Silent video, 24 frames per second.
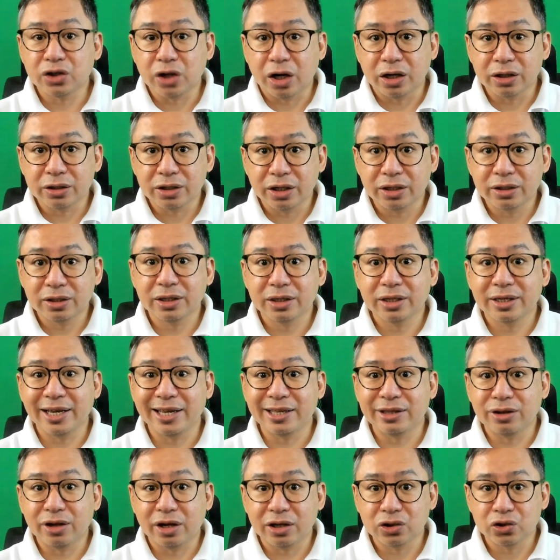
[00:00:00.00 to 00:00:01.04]
chartered
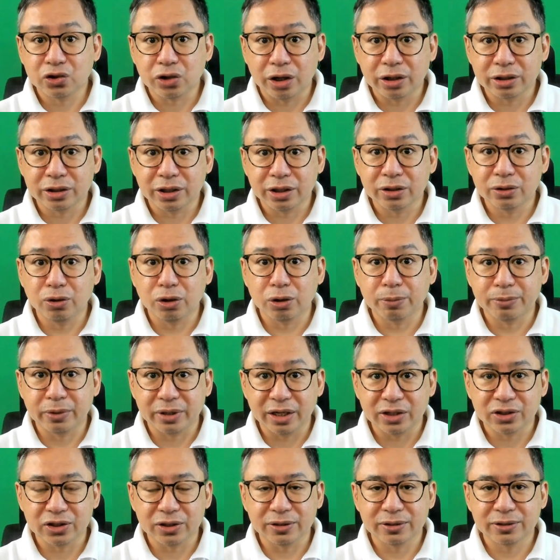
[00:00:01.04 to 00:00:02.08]
and non-chartered
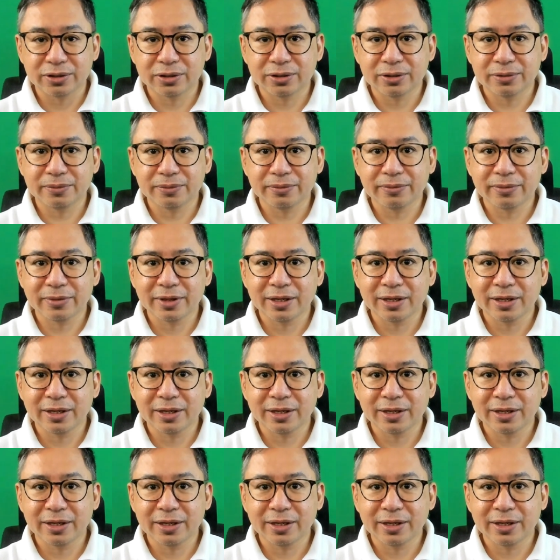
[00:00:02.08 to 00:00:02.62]
corporations.